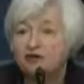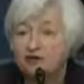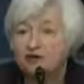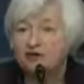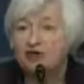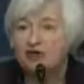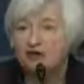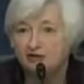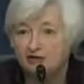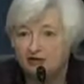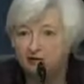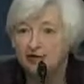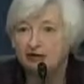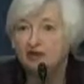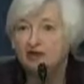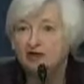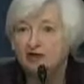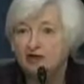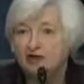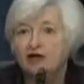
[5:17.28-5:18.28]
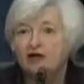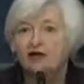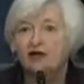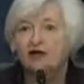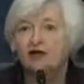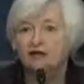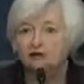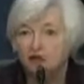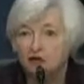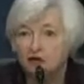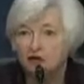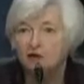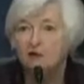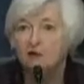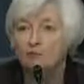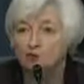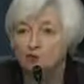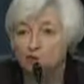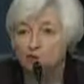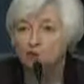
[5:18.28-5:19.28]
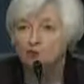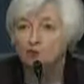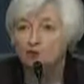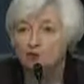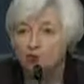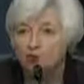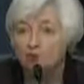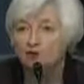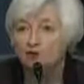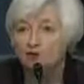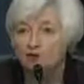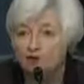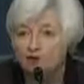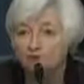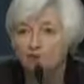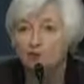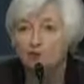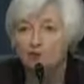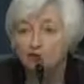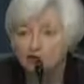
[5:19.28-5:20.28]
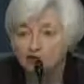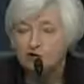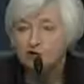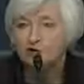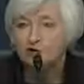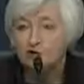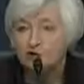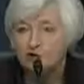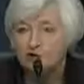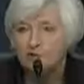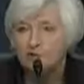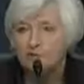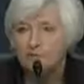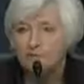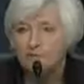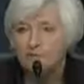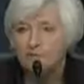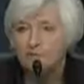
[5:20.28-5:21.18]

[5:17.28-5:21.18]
detect if we're in a bubble with certainty.